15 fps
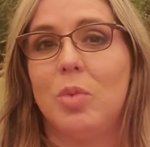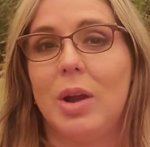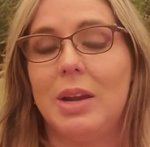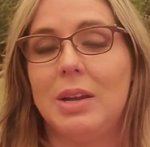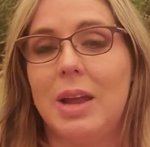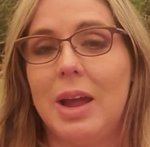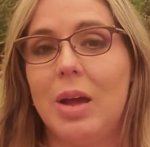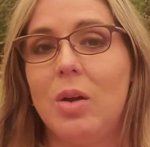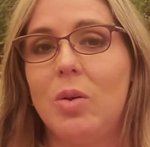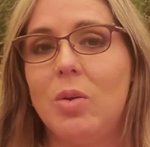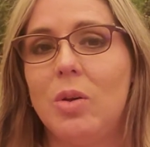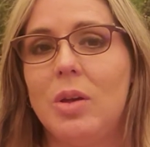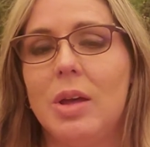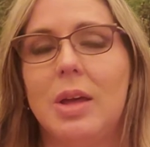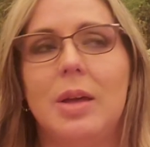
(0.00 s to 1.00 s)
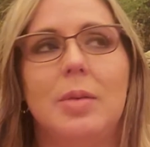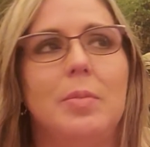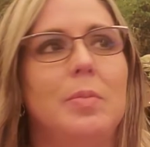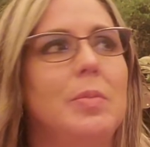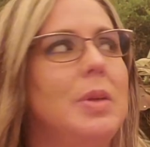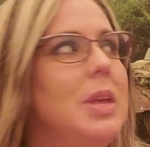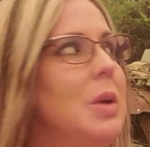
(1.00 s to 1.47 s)
right now. Um,
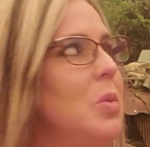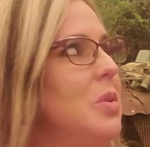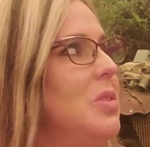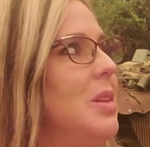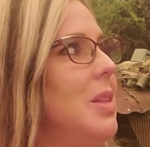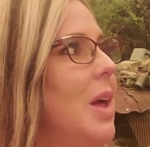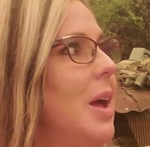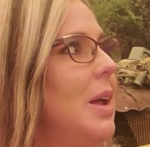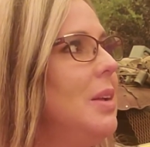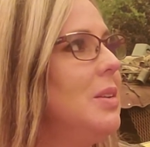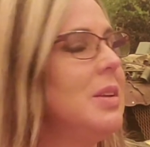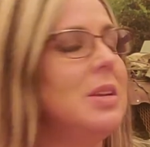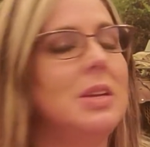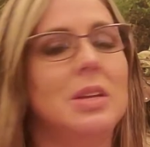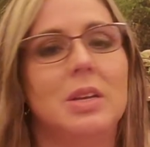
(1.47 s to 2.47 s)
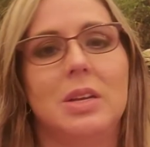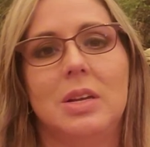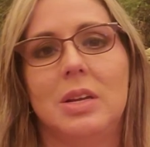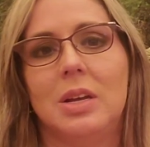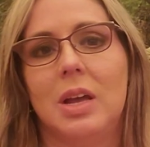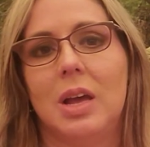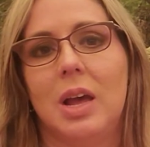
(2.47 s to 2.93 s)
it was a lot
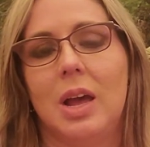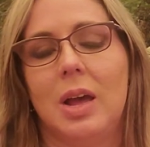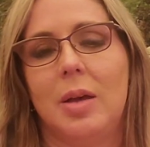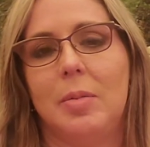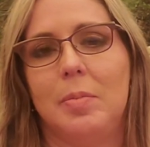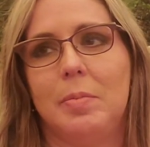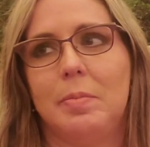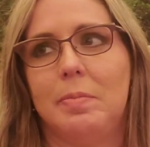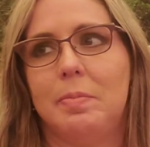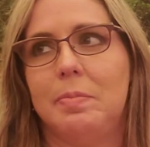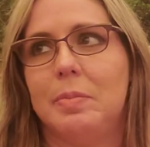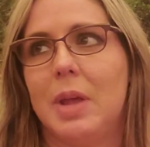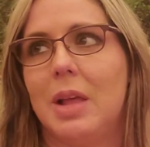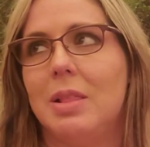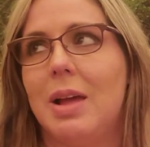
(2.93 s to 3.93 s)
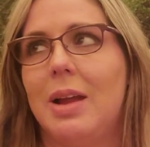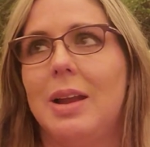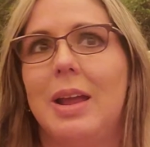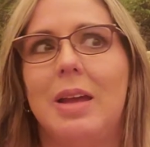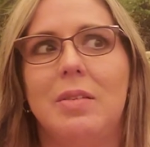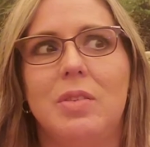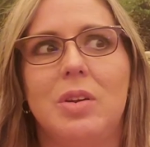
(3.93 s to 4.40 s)
um, a lot
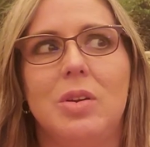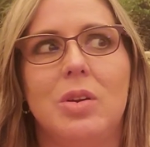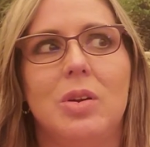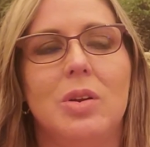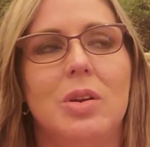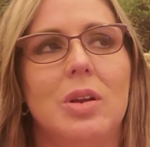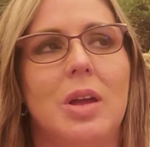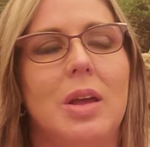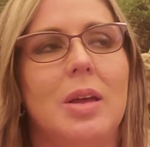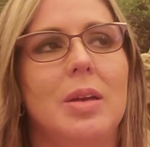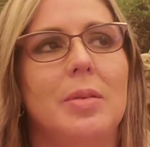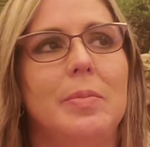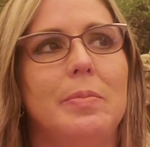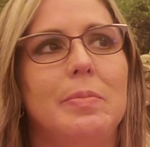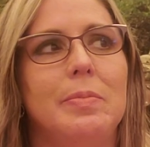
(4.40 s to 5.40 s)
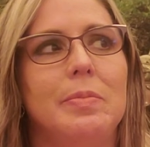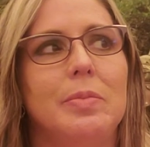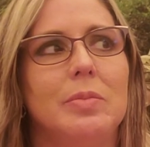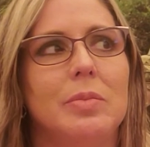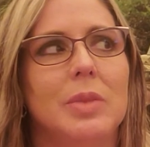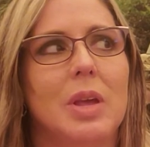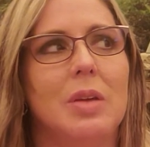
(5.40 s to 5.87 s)
heavier
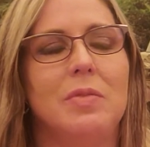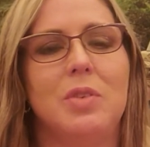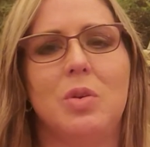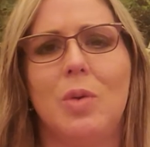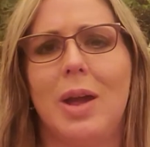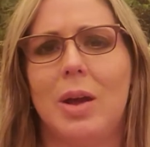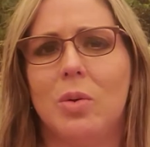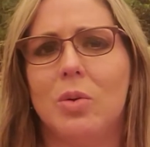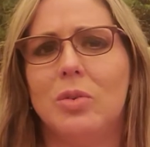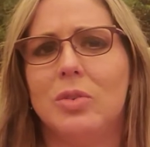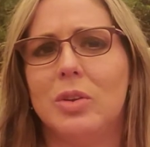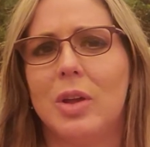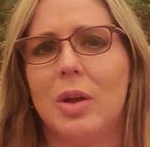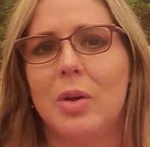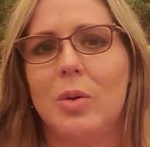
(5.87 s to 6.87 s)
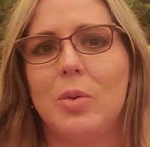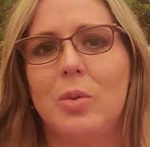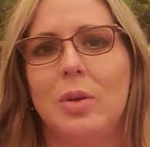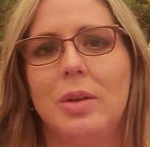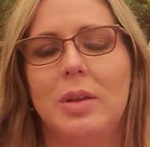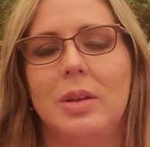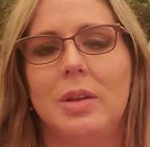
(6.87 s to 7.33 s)
a few hours ago
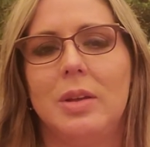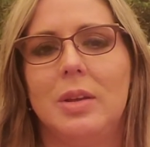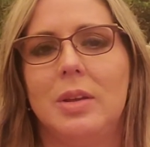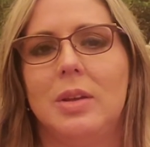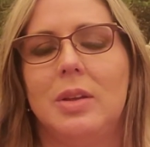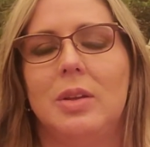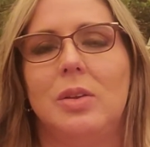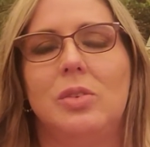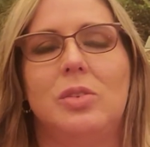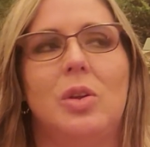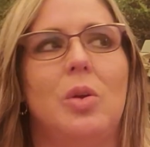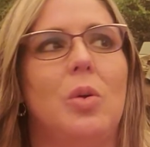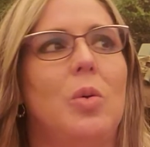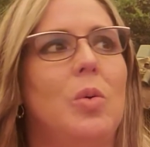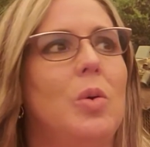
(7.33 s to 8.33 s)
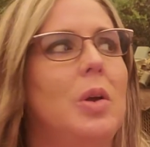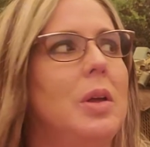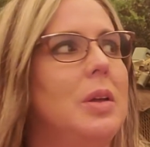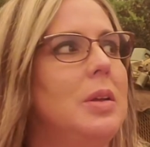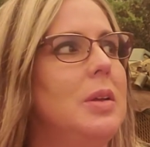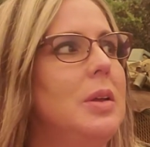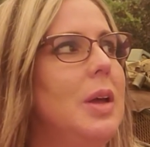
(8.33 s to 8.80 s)
so
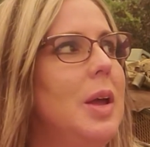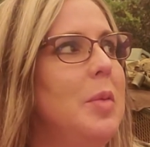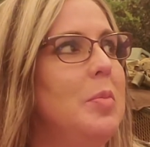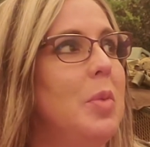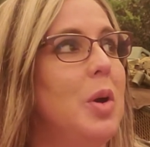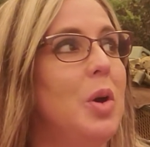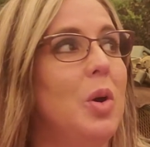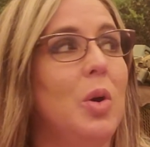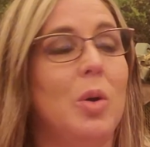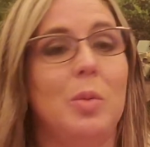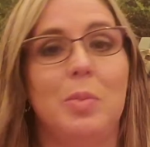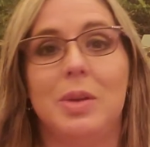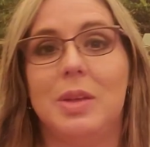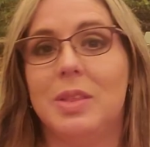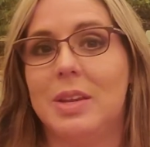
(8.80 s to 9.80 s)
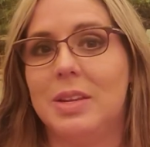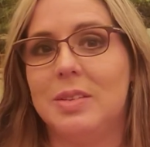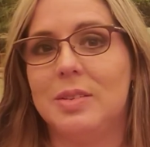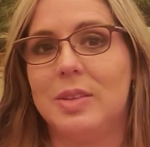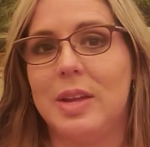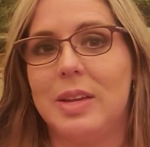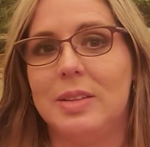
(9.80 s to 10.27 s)
I'm hoping that it
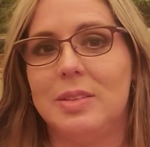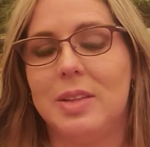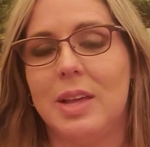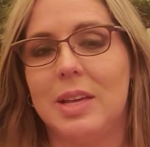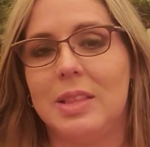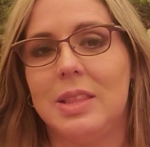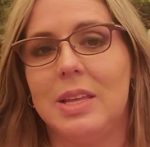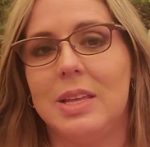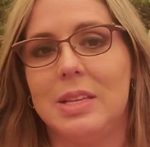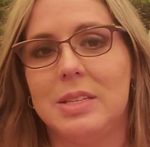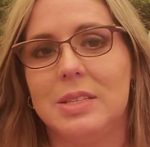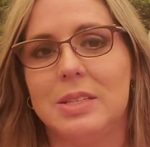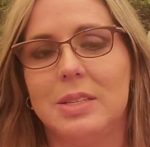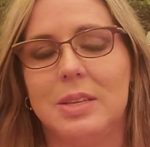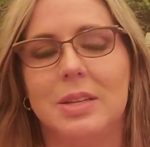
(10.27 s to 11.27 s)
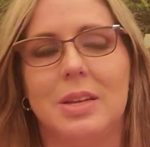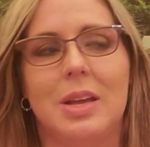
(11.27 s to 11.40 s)
stays like this